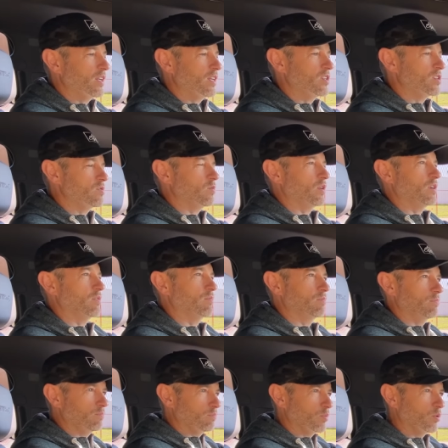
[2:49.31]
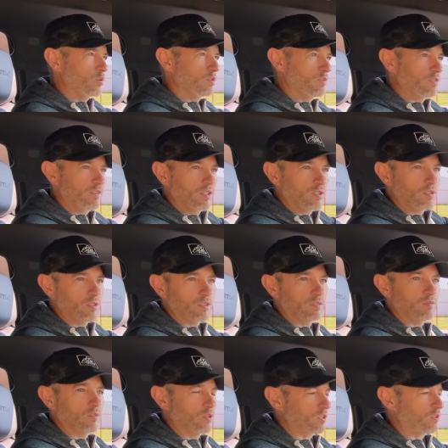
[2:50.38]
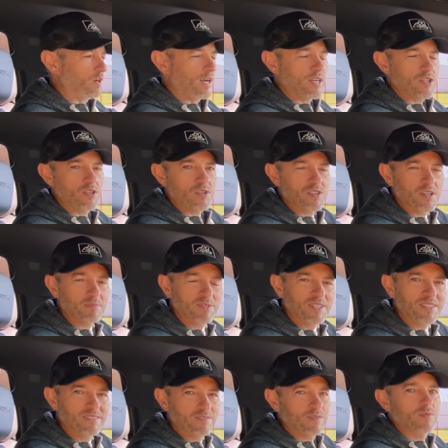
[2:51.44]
I just want to pull over the vehicle and or crash or something.